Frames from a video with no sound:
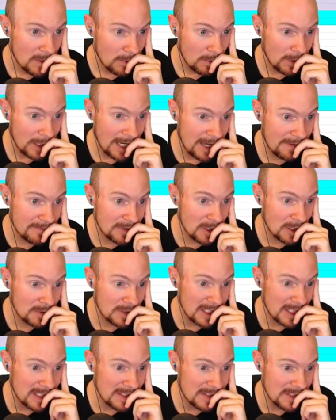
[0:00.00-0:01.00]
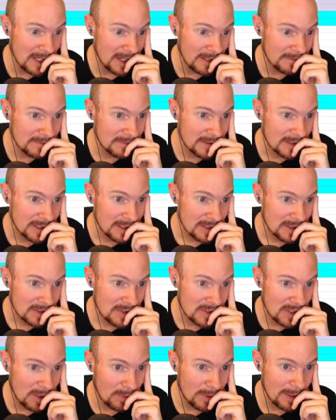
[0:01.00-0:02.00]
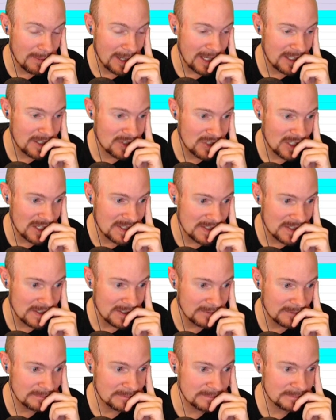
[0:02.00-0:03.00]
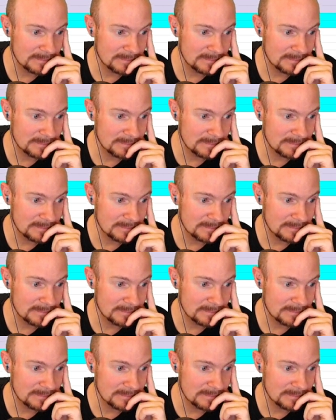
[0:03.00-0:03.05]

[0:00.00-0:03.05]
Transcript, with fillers: Well, I have no D's yet, so we might adjust it.